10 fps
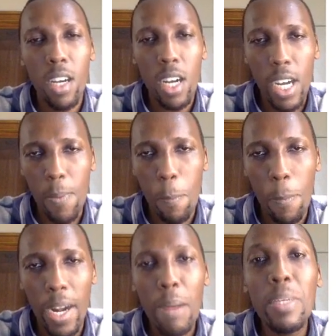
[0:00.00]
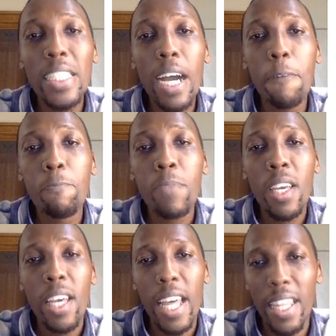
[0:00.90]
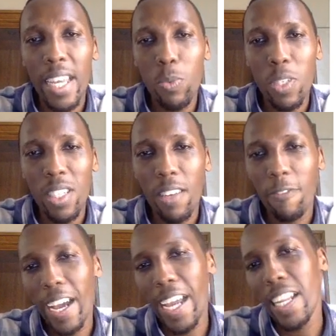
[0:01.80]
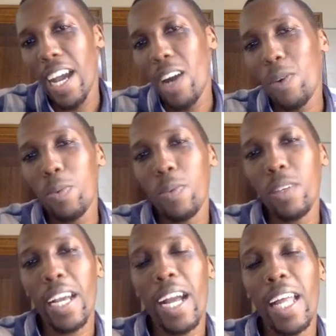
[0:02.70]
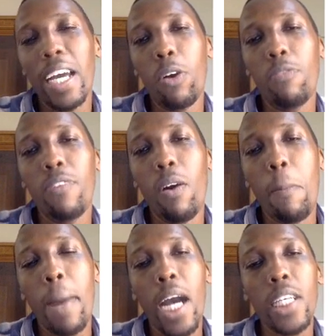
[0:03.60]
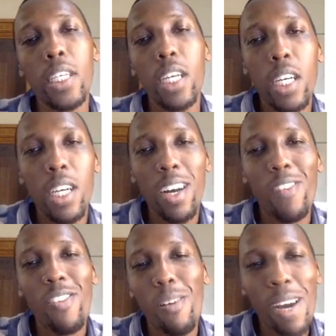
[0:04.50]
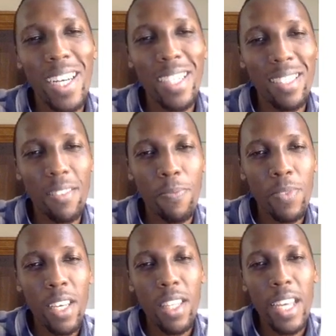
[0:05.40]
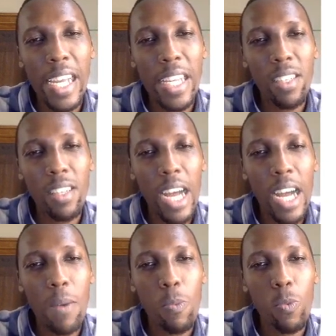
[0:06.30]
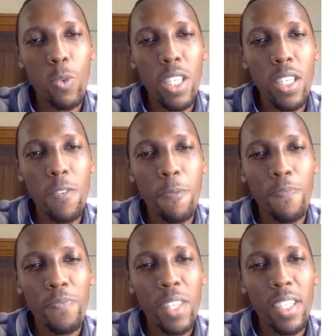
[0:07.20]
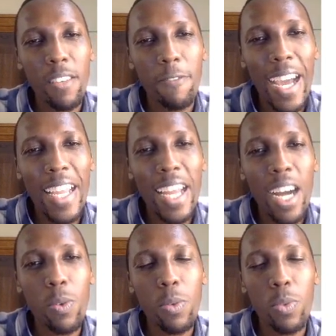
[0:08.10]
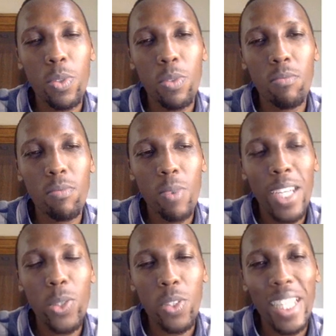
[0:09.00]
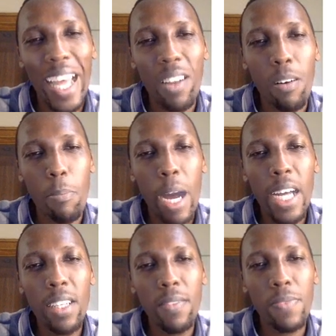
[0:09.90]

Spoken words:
parameter, and then we define how the color of our bar, of our bars. Then we define how we would want to style our bar.